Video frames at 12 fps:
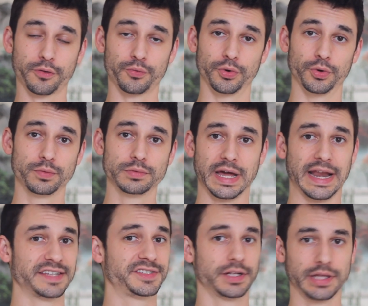through, and
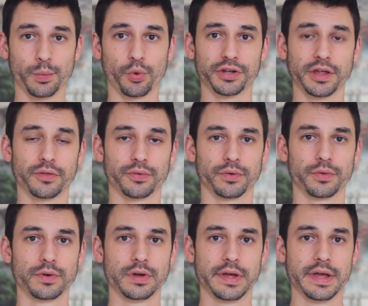I still am working through,